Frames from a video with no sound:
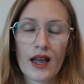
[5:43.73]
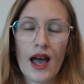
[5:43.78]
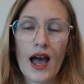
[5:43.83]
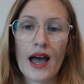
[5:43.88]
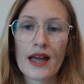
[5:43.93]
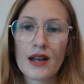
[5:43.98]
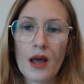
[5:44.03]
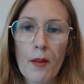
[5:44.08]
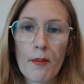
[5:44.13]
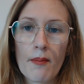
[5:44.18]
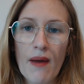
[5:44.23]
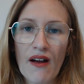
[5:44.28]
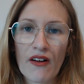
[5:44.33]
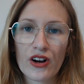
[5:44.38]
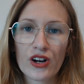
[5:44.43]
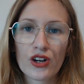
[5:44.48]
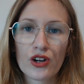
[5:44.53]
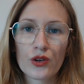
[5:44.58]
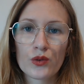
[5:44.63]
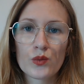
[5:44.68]
An
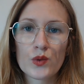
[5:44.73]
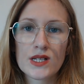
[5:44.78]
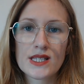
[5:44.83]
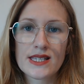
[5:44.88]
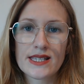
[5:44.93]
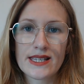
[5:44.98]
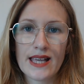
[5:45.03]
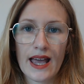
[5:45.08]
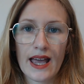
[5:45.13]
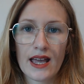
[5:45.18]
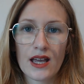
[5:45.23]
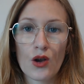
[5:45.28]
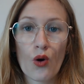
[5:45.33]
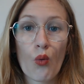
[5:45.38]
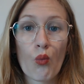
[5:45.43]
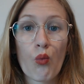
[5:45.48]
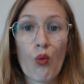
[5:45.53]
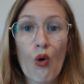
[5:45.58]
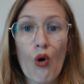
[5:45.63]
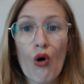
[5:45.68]
American would say
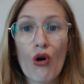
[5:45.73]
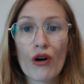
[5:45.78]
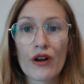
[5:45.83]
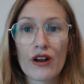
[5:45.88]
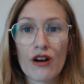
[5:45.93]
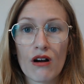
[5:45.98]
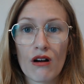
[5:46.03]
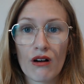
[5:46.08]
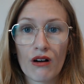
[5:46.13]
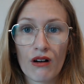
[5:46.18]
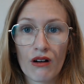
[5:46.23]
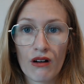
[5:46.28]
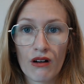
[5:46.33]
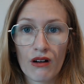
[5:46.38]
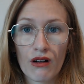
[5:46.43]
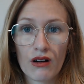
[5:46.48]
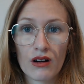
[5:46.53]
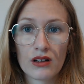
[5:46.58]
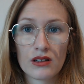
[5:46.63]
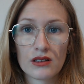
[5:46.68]

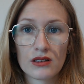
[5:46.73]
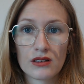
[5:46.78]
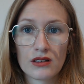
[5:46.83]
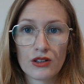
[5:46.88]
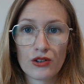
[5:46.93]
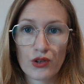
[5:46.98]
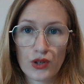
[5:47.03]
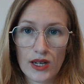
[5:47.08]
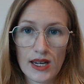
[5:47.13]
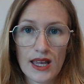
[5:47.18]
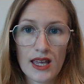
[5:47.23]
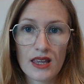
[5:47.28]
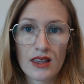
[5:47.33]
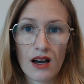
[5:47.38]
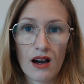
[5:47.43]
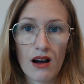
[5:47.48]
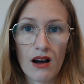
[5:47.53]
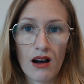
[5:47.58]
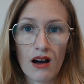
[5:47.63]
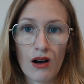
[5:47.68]
water. You can hear
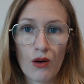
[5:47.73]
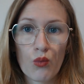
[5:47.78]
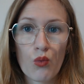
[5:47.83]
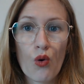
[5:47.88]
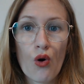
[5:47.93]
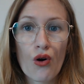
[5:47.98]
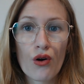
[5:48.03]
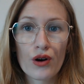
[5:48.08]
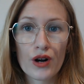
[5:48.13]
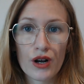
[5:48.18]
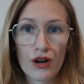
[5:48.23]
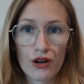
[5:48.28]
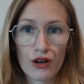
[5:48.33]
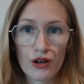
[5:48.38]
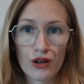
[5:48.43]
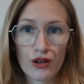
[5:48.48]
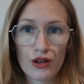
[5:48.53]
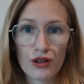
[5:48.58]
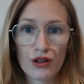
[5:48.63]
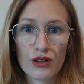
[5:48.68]
the R,
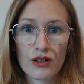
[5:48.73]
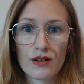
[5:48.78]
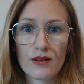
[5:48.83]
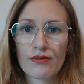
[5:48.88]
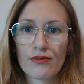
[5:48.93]
water.